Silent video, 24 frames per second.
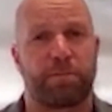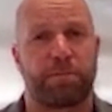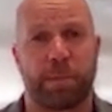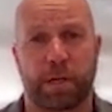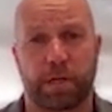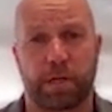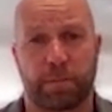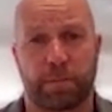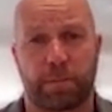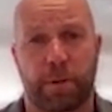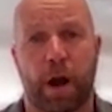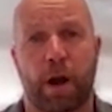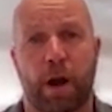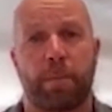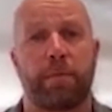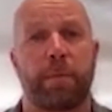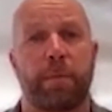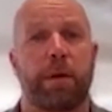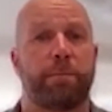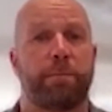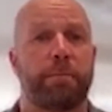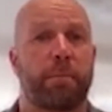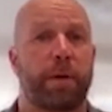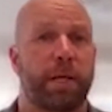my
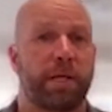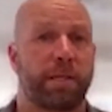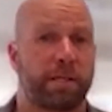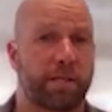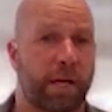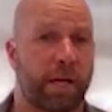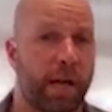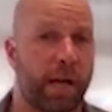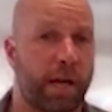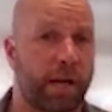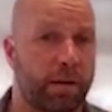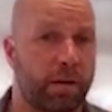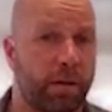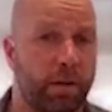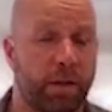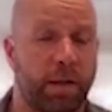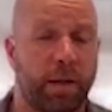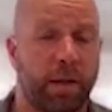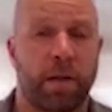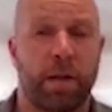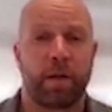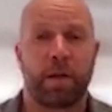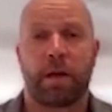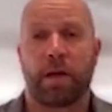department, my title,
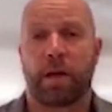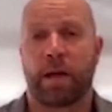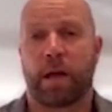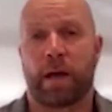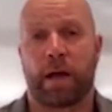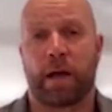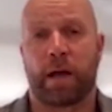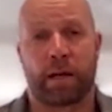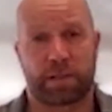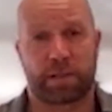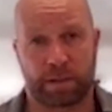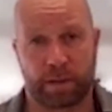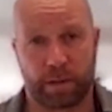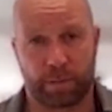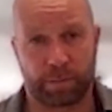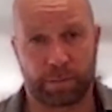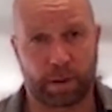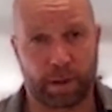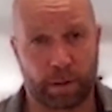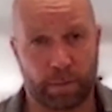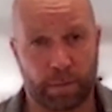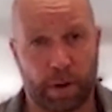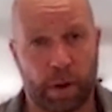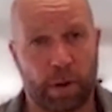
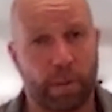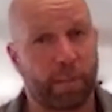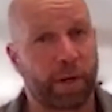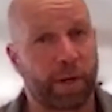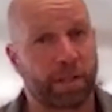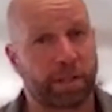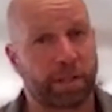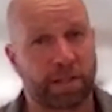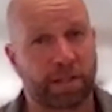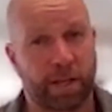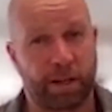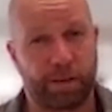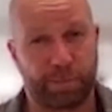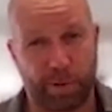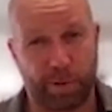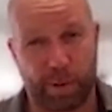something about myself.